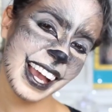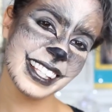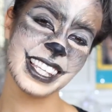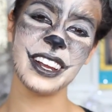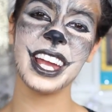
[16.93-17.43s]

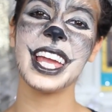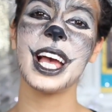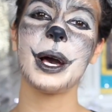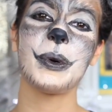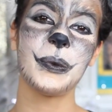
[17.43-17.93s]
guys, here I
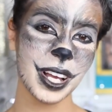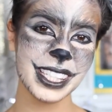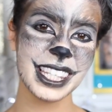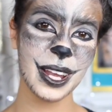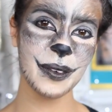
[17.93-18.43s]
am
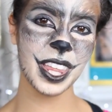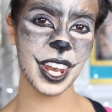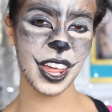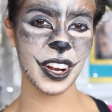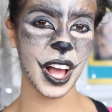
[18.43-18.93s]
once again with
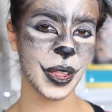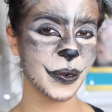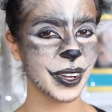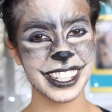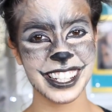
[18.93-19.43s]
another
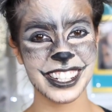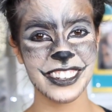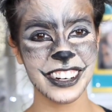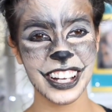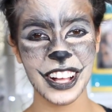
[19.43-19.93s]
Halloween
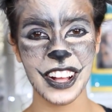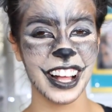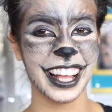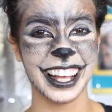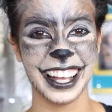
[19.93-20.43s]

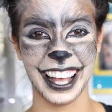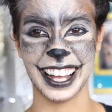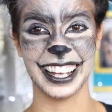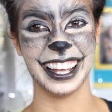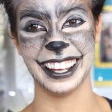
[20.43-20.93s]
tutorial.
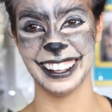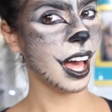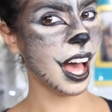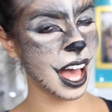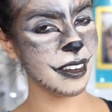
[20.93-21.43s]

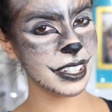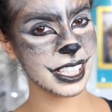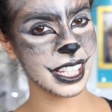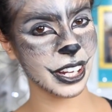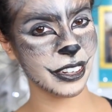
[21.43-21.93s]

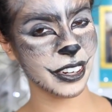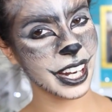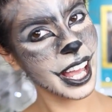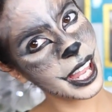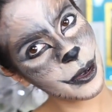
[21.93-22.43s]
Obviously I
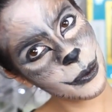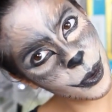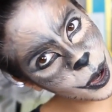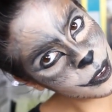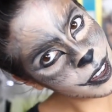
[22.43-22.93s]
created a
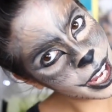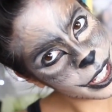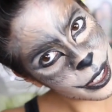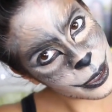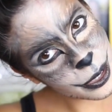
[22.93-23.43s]
wolf. I
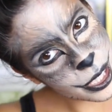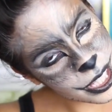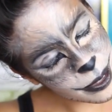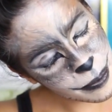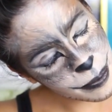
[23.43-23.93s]
used